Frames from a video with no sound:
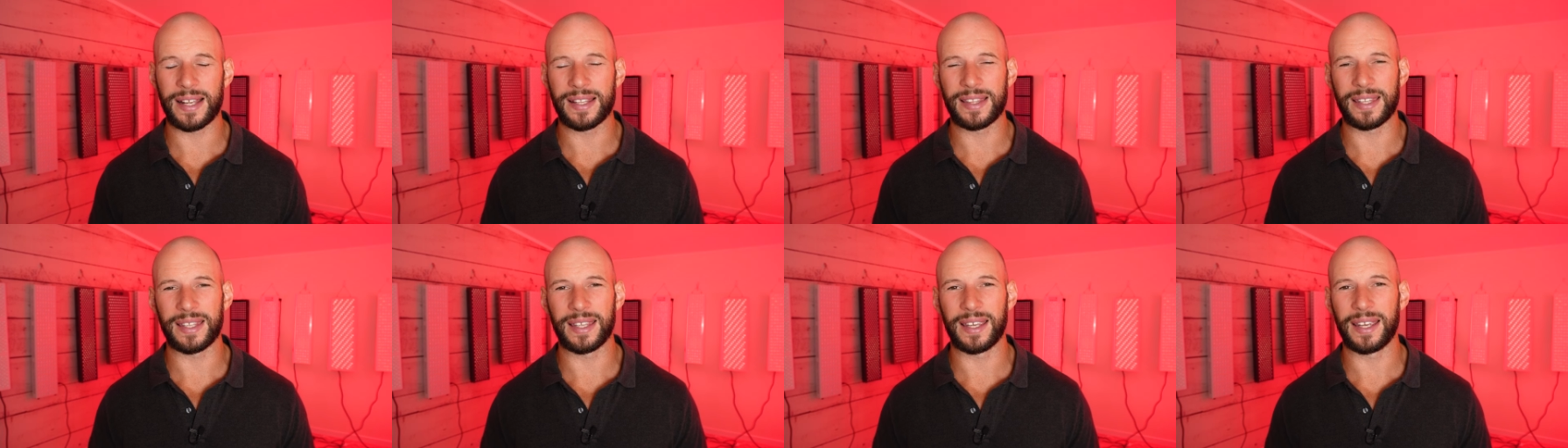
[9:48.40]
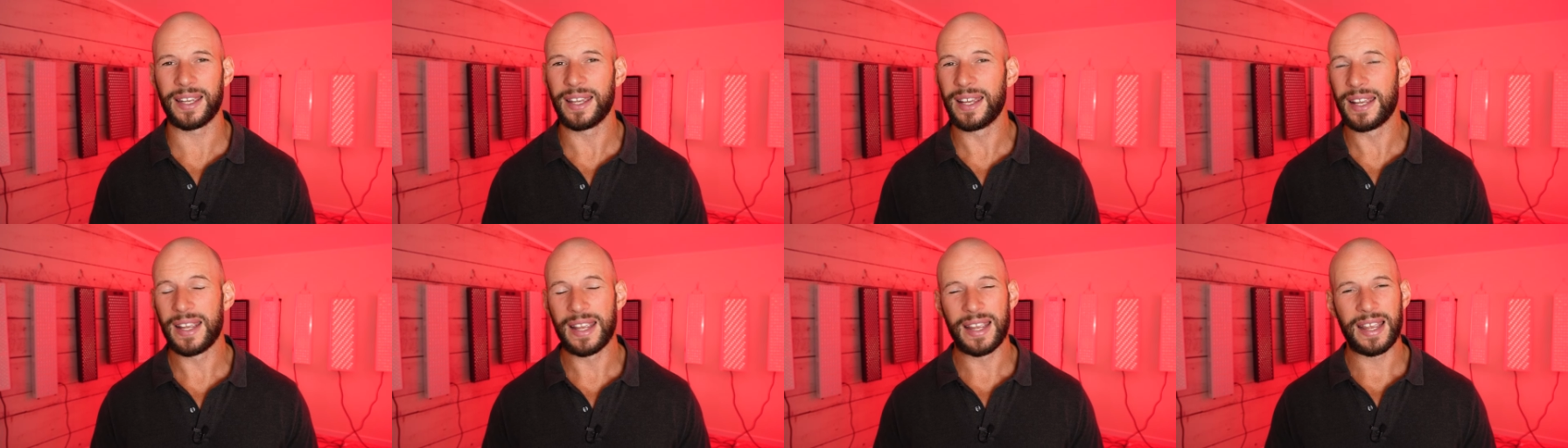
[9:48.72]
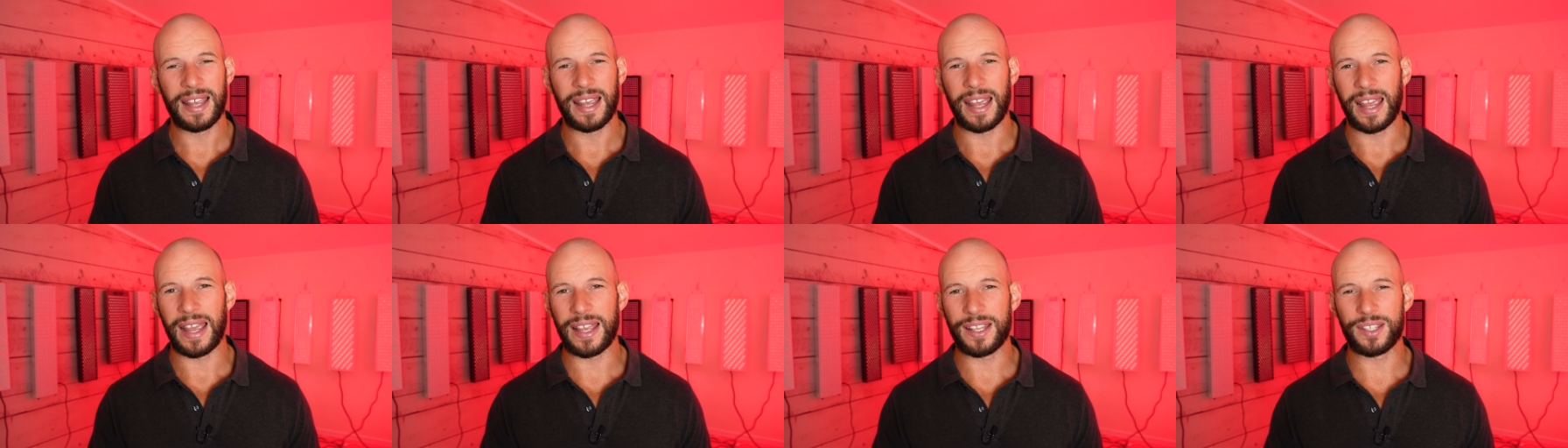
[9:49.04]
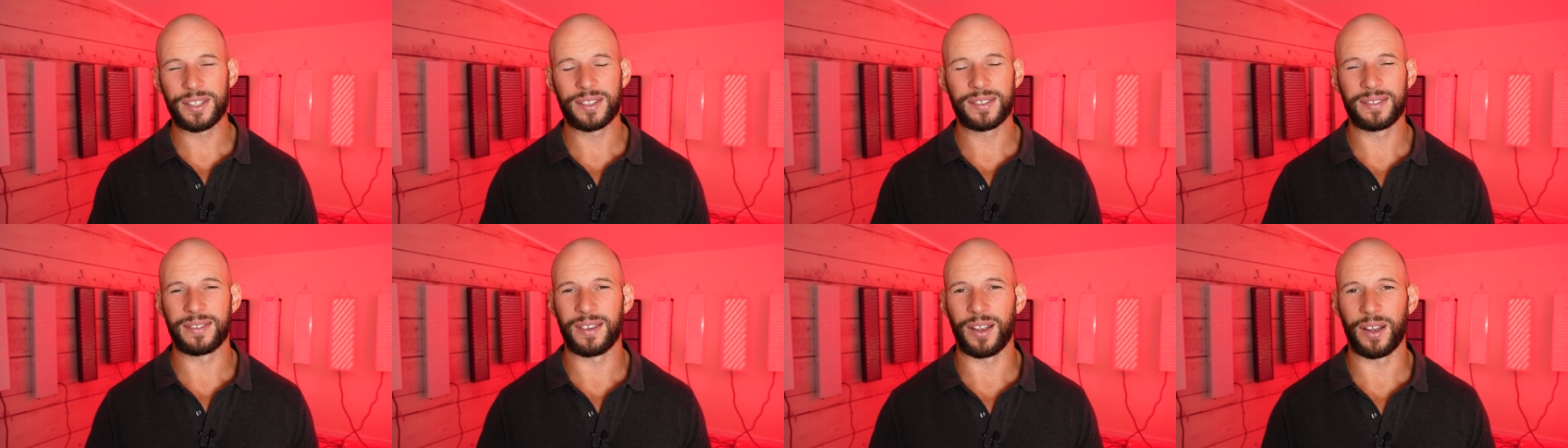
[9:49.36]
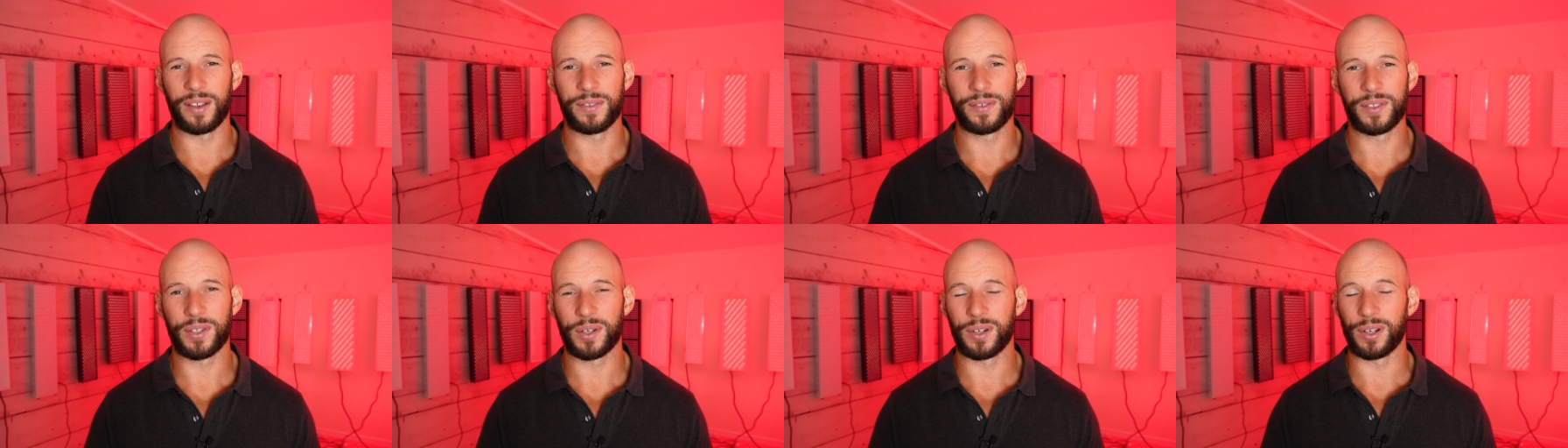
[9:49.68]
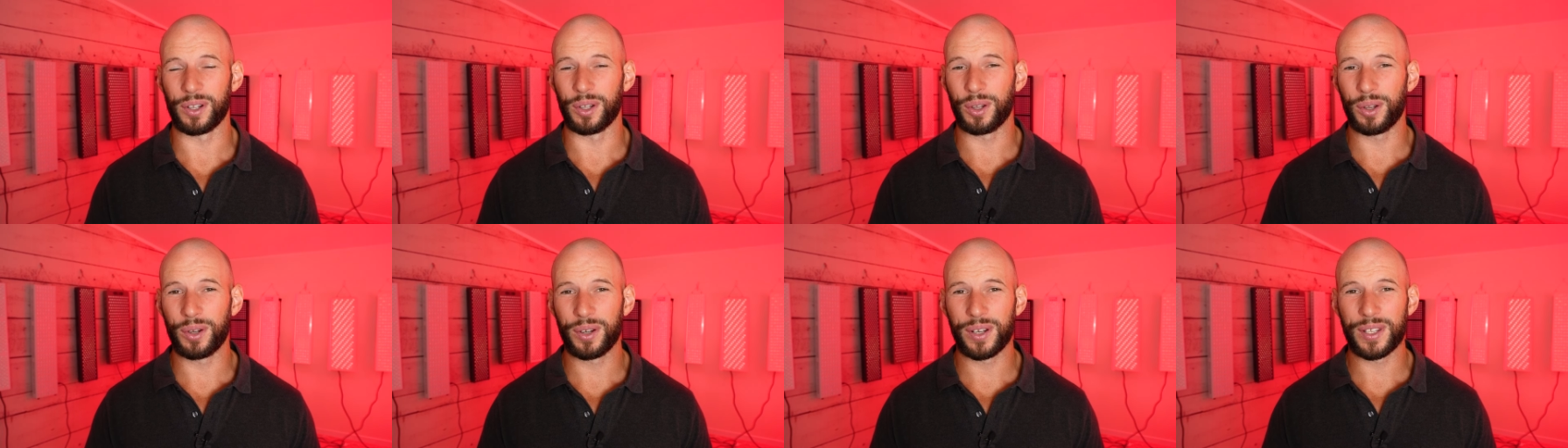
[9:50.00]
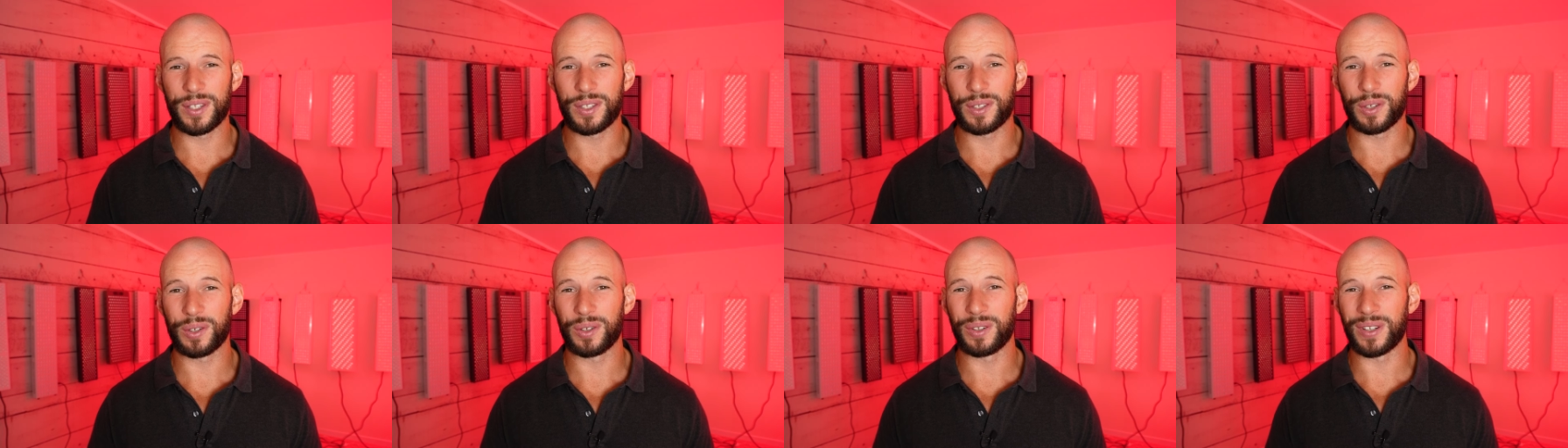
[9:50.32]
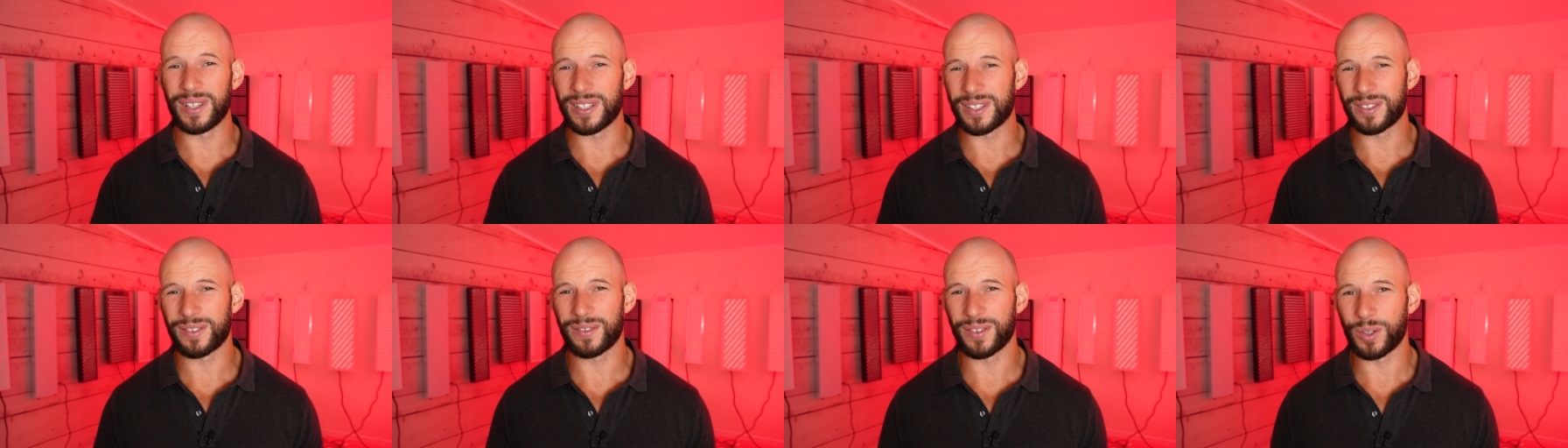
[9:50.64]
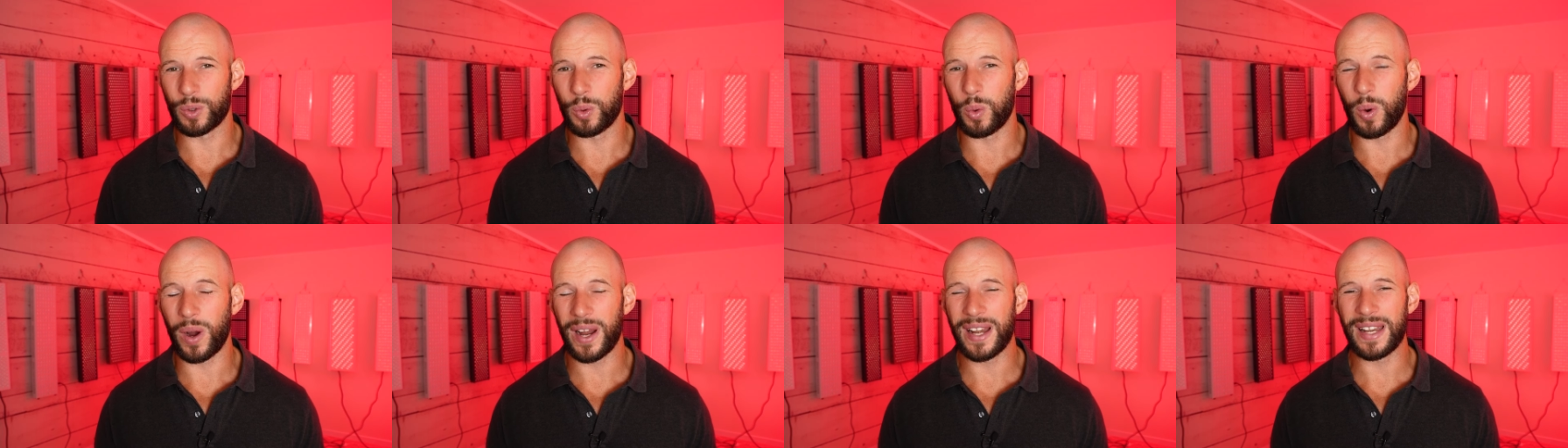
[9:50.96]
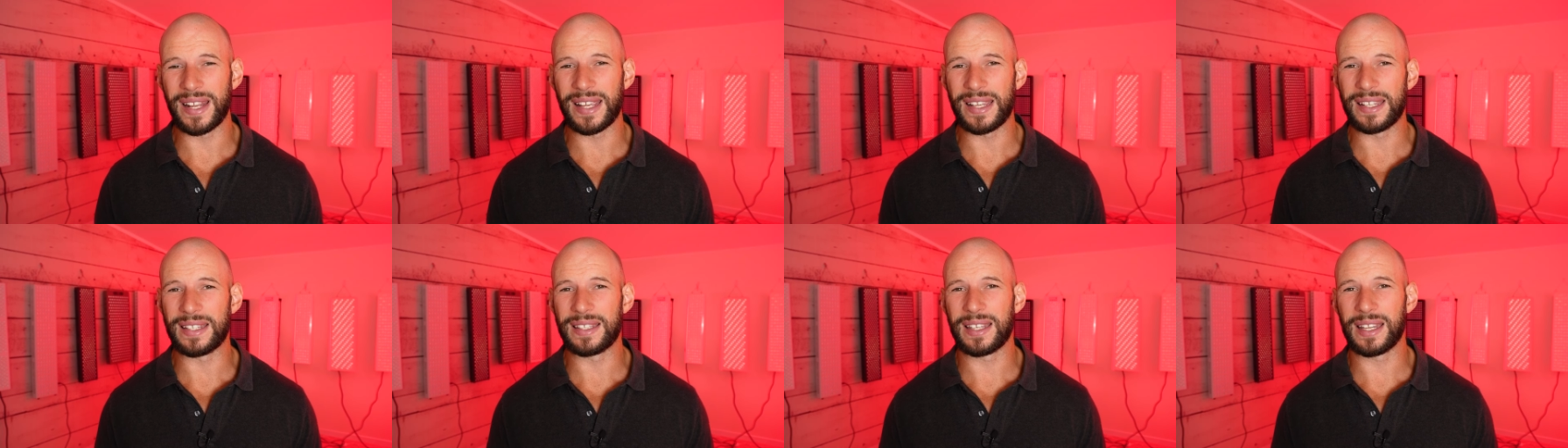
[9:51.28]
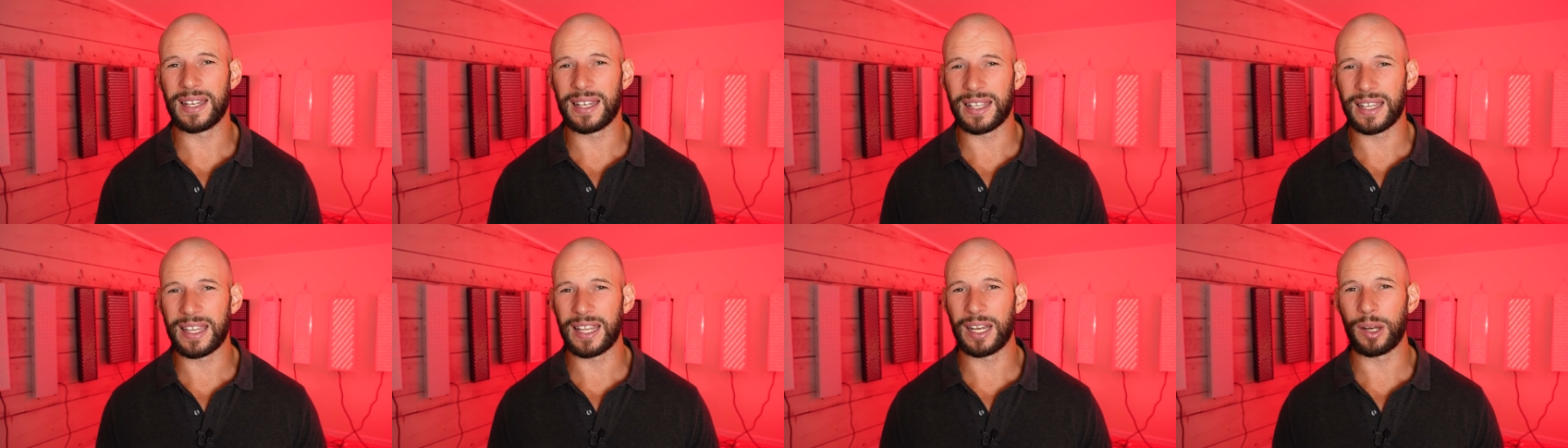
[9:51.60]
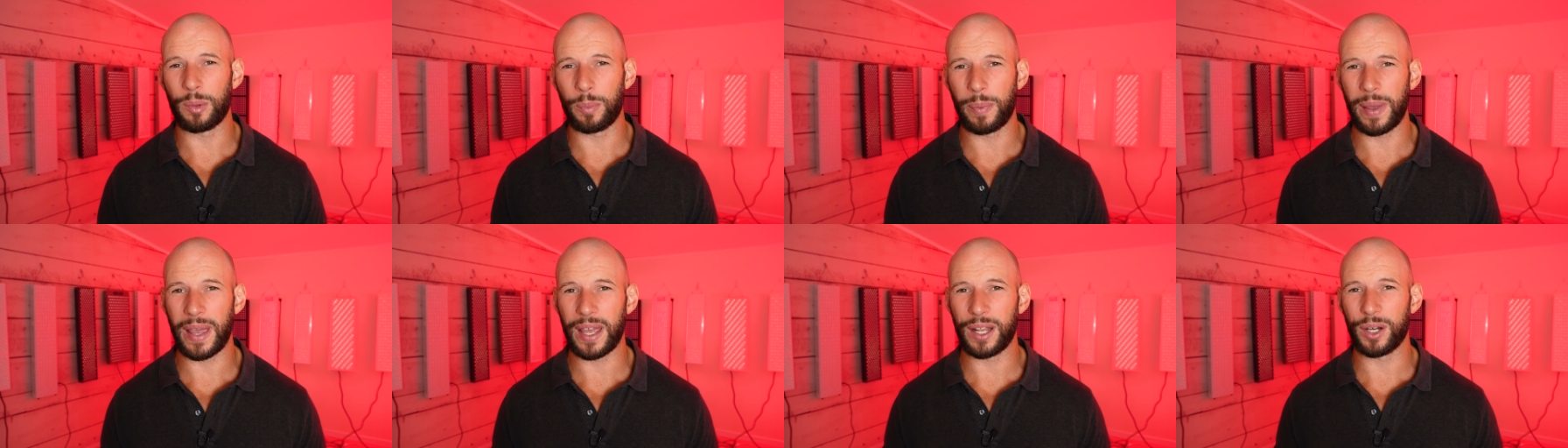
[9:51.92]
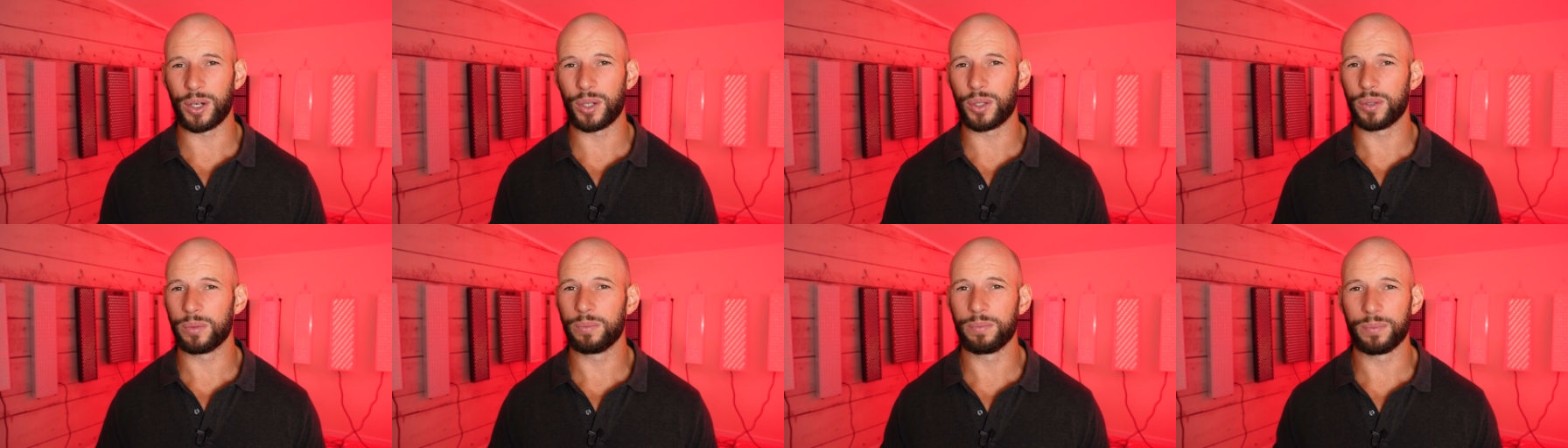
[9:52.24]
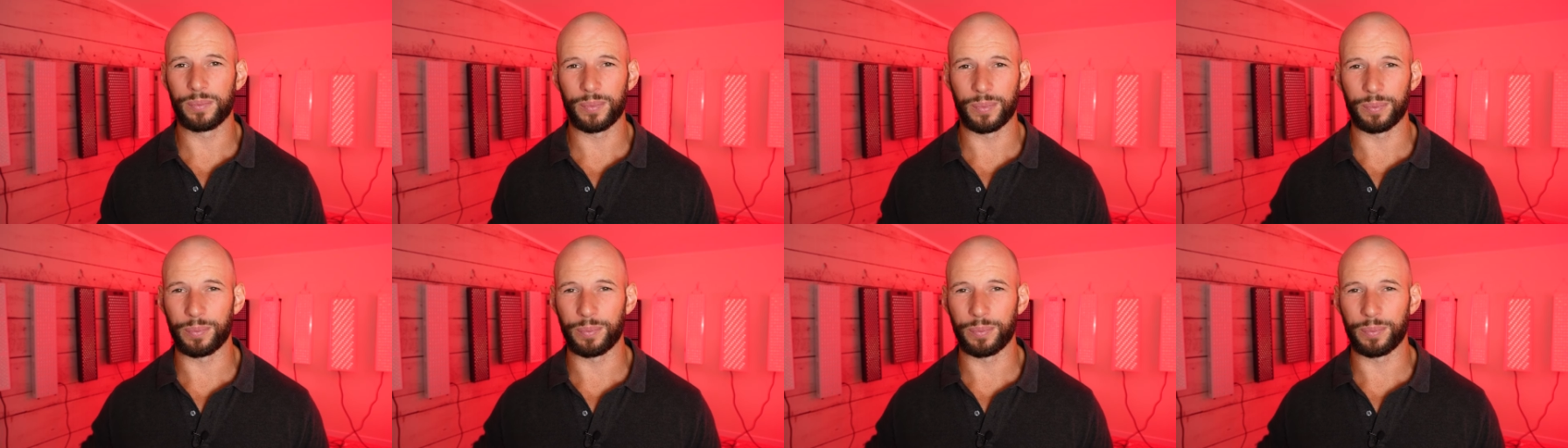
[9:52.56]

out there. As I've sort of alluded to, it's quite easy to get a panel,